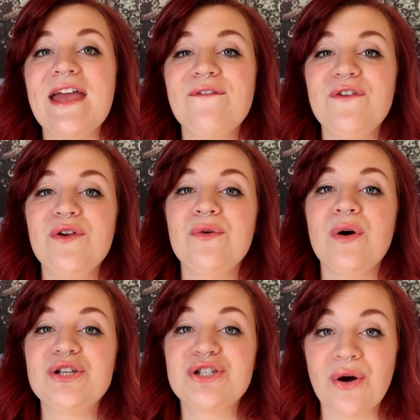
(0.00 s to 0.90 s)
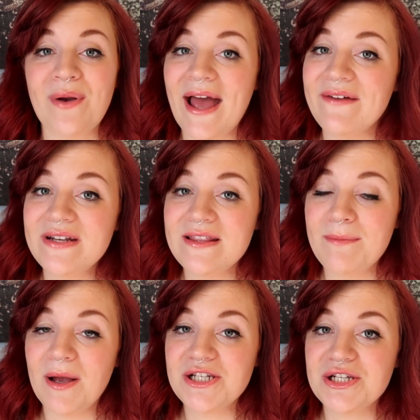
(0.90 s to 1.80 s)
If you don't have it in the
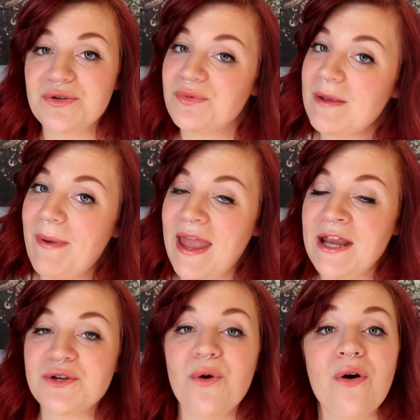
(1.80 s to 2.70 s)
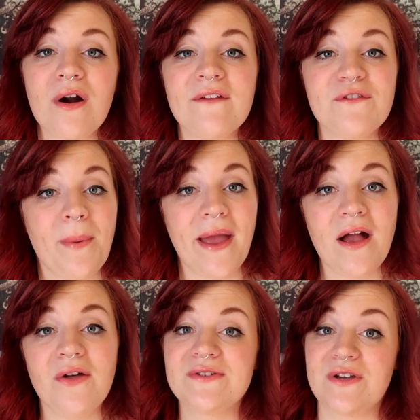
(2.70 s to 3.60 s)
budget to repaint, or if your paint
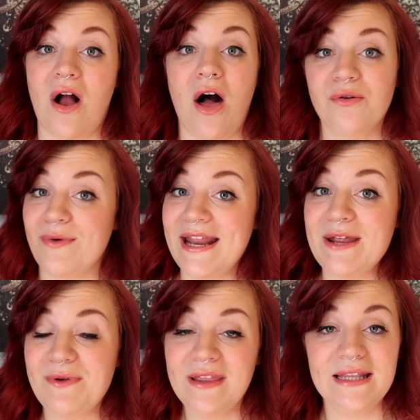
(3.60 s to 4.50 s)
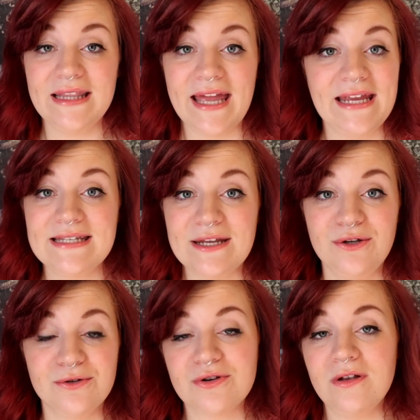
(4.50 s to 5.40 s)
colors are already really light and
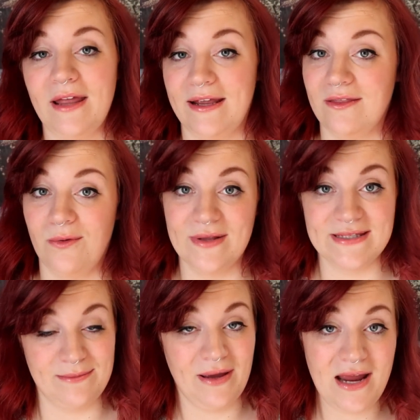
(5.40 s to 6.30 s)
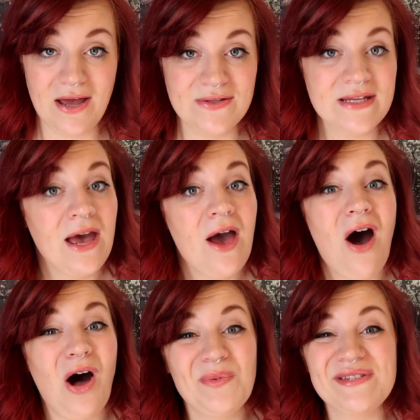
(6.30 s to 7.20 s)
neutral, like the ones in my house,
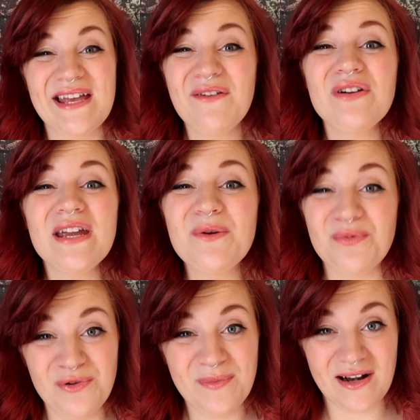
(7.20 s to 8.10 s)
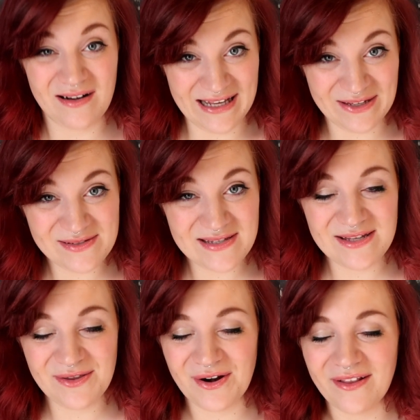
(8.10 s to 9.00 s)
almost every room in our house is
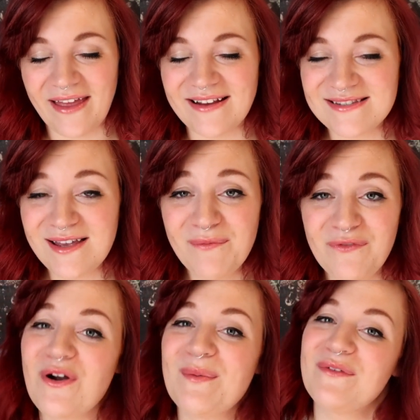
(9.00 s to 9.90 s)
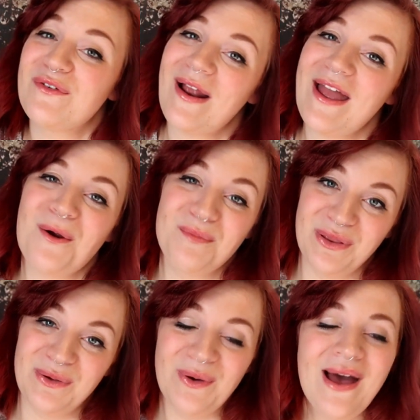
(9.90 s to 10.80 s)
either like some form of gray or
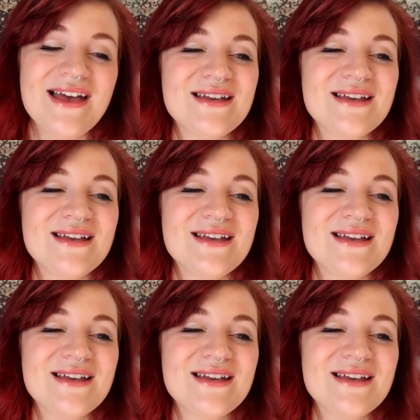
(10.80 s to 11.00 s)
blue.